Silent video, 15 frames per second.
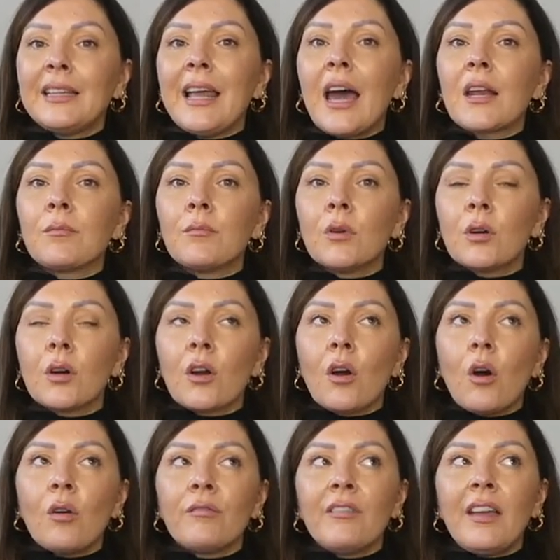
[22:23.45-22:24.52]
They are more
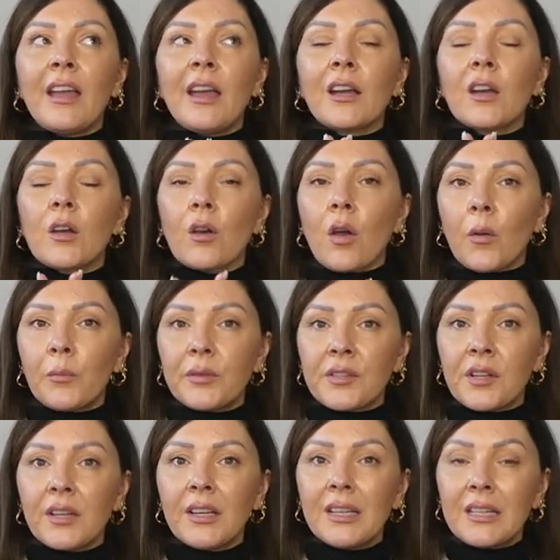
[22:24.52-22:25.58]
of a
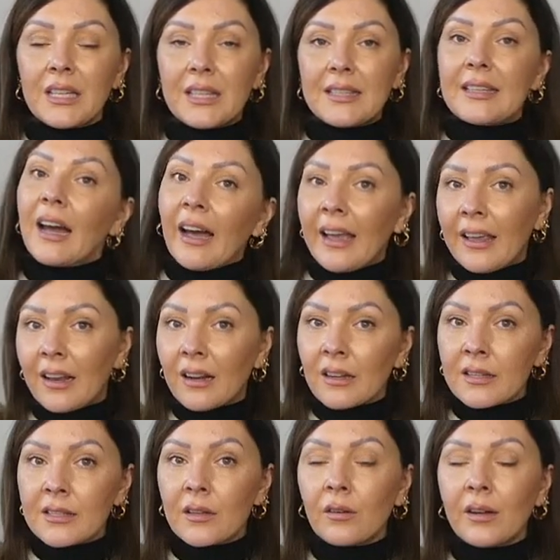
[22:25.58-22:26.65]
cropped style,
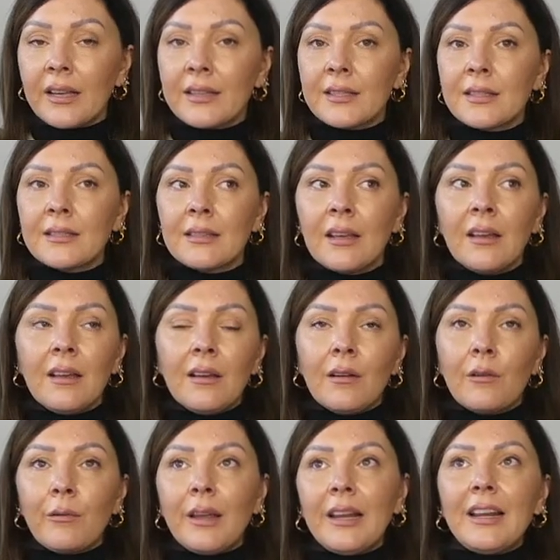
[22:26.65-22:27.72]
so it's
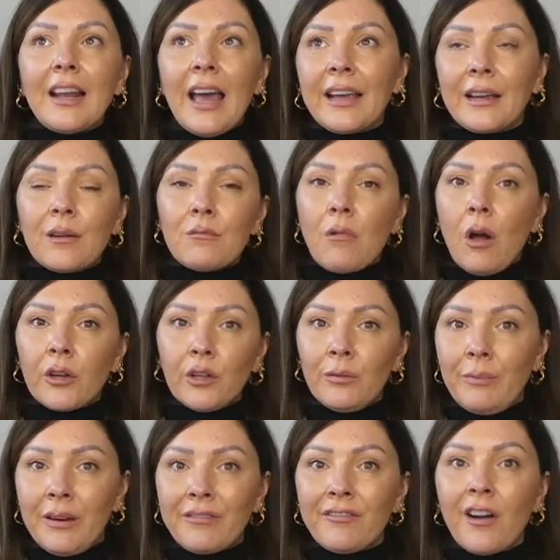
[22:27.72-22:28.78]
really like what you
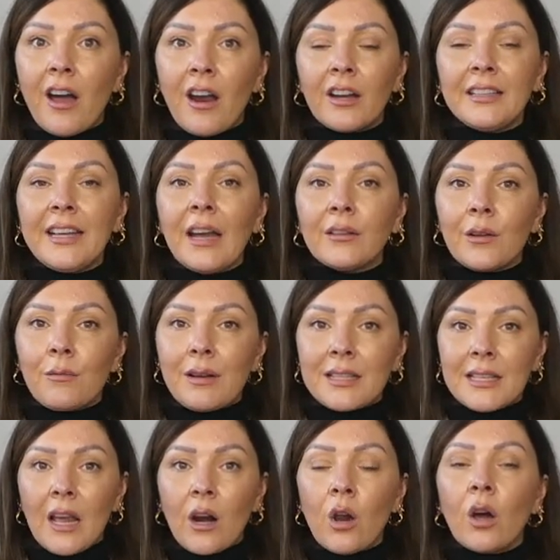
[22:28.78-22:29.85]
prefer. The other
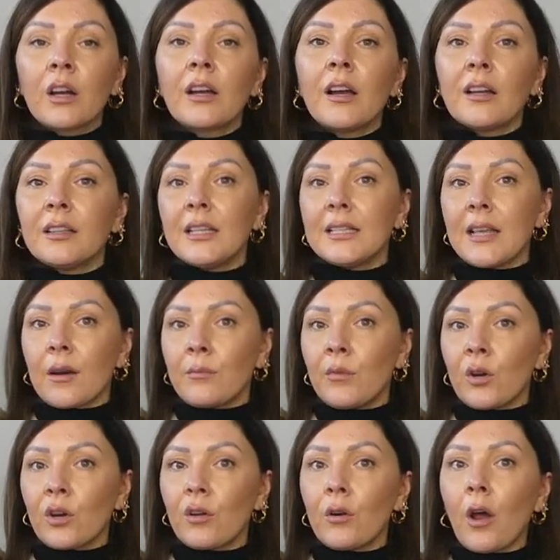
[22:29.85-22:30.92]
ones are longer, these are
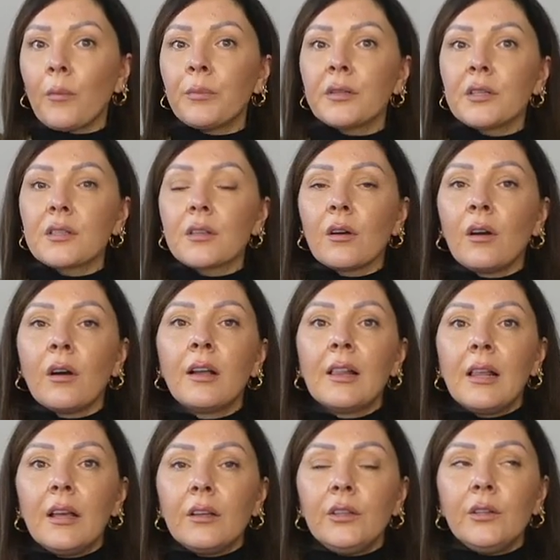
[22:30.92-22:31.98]
more cropped, so
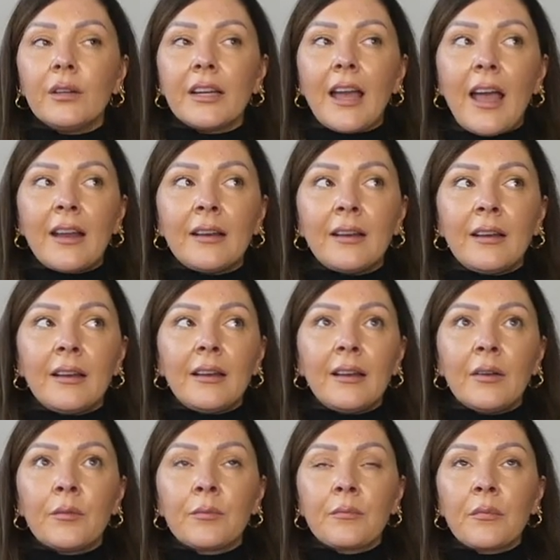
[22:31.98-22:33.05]
you
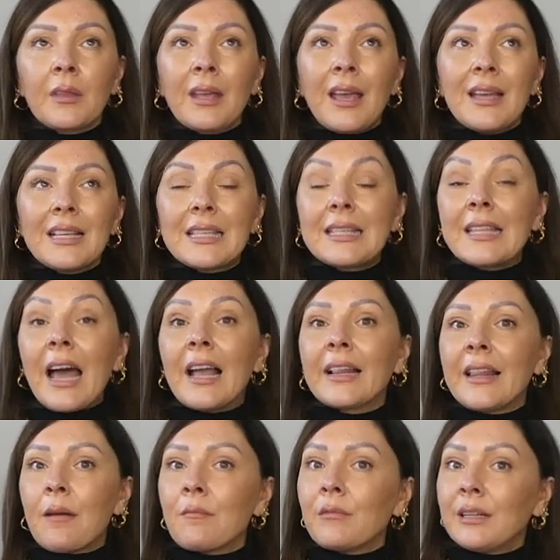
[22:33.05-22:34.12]
can style
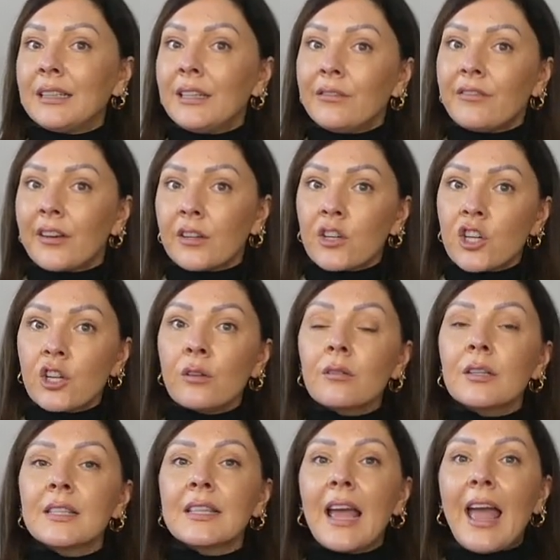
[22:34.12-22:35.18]
them with different
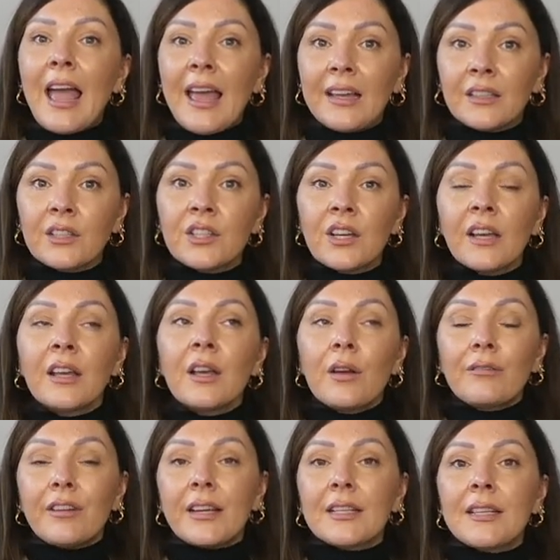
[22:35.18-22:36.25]
shoes. And
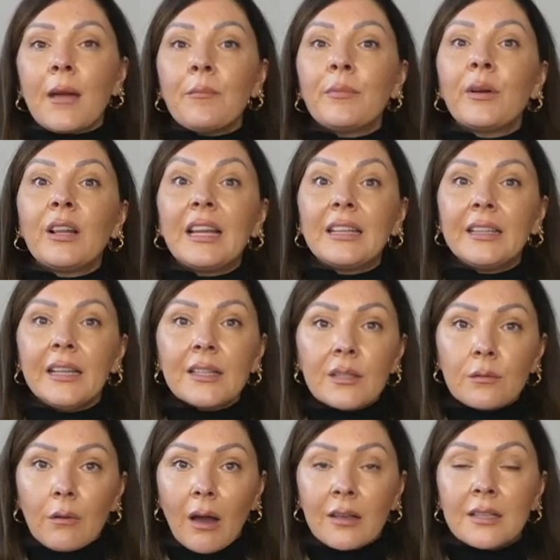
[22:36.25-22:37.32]
for example,
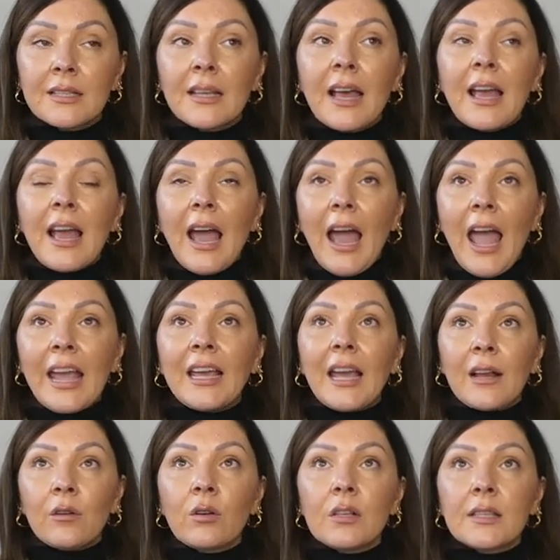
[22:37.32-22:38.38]
these ones, I
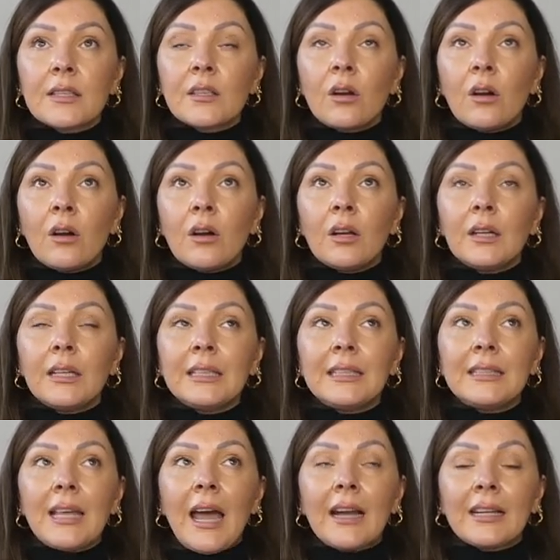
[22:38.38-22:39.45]
can also
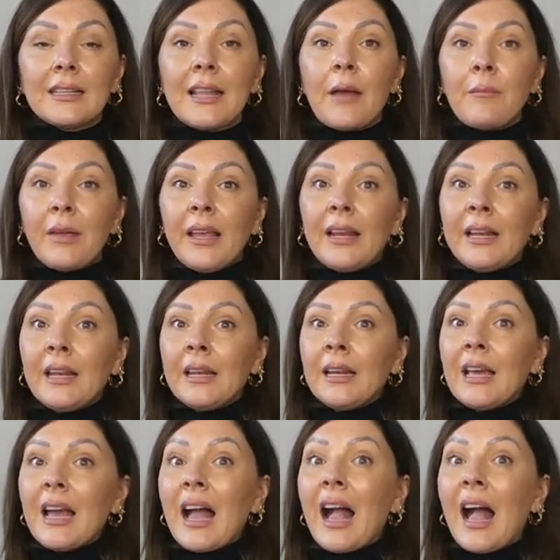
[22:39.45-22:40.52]
tuck them
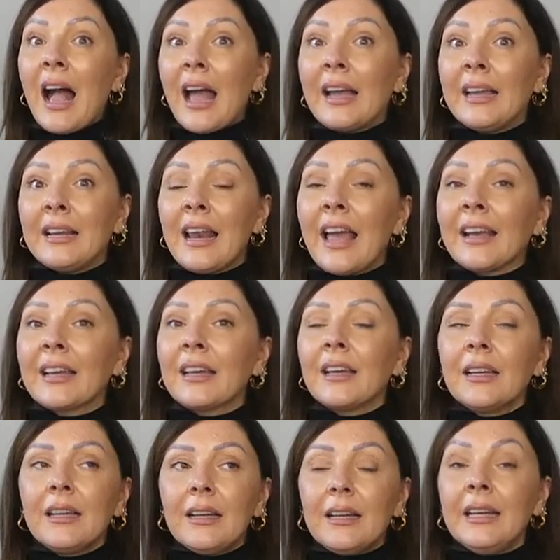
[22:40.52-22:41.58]
in high, like
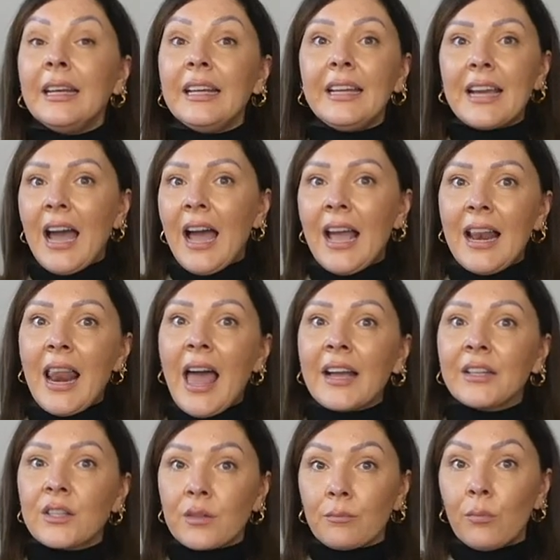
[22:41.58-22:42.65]
knee-high
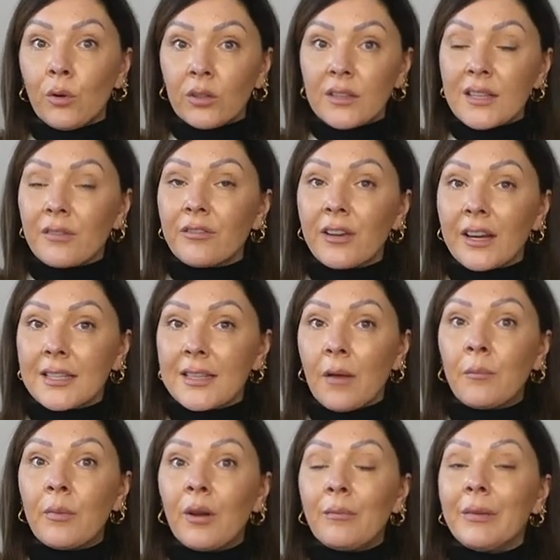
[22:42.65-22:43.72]
length boots, for
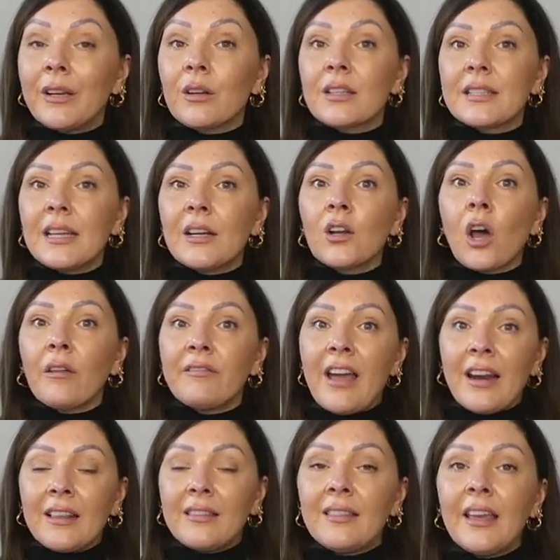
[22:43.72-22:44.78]
example, because they're not
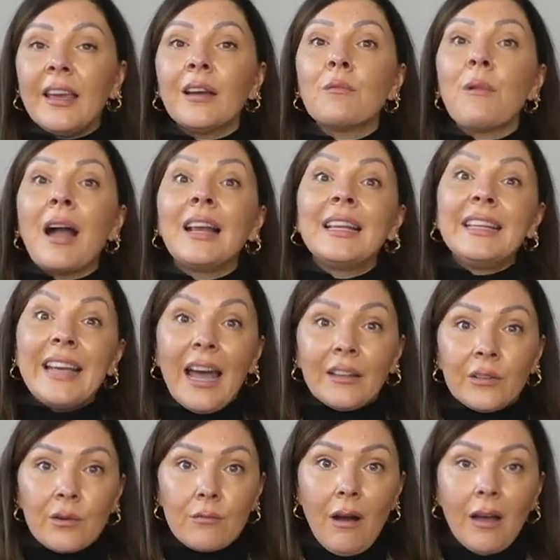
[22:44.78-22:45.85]
very thick, while the
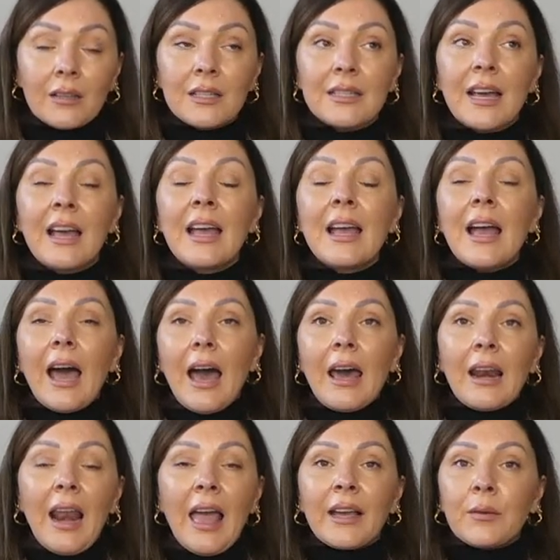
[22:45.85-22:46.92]
other ones
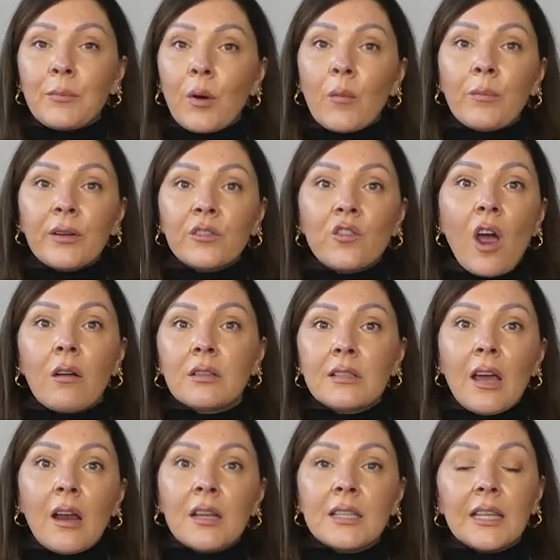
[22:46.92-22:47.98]
are like proper
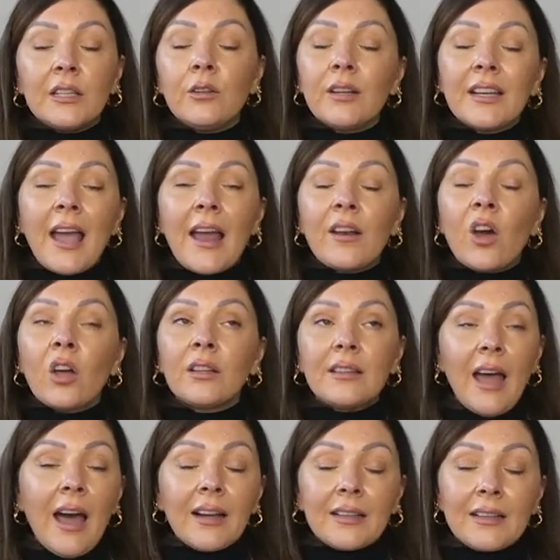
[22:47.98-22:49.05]
trousers, you cannot
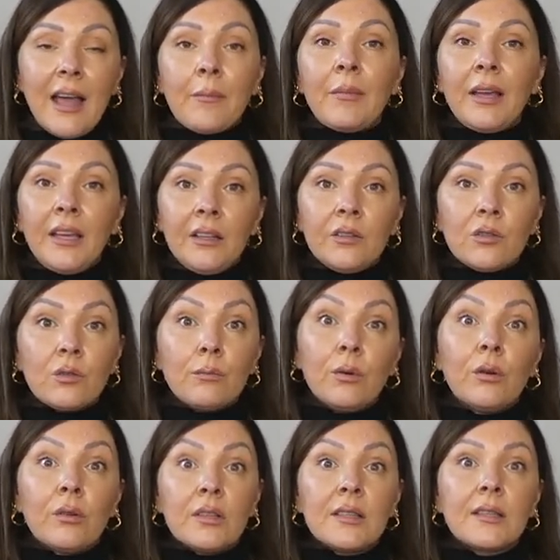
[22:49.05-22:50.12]
tuck them into boots.